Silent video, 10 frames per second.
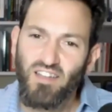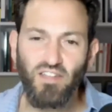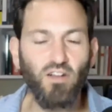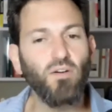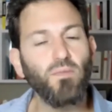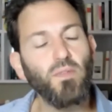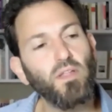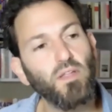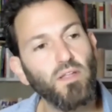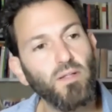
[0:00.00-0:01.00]
you know,
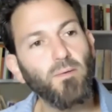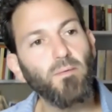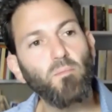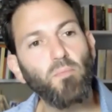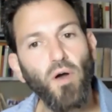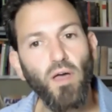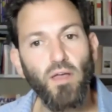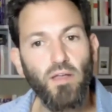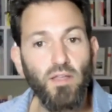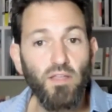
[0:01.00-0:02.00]

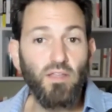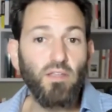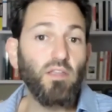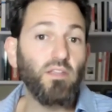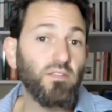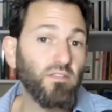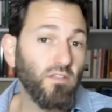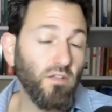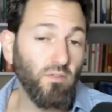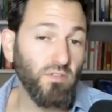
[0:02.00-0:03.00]
but
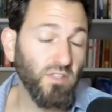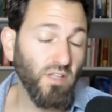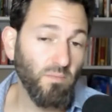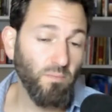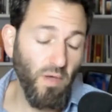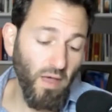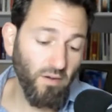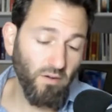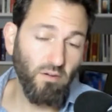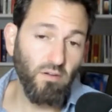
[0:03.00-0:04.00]
it's getting
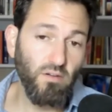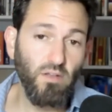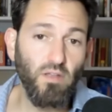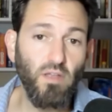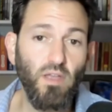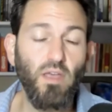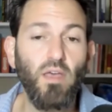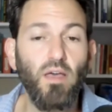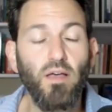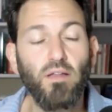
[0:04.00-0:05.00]
better.
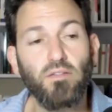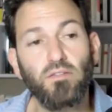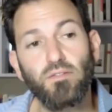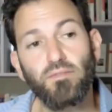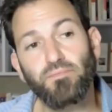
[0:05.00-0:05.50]
And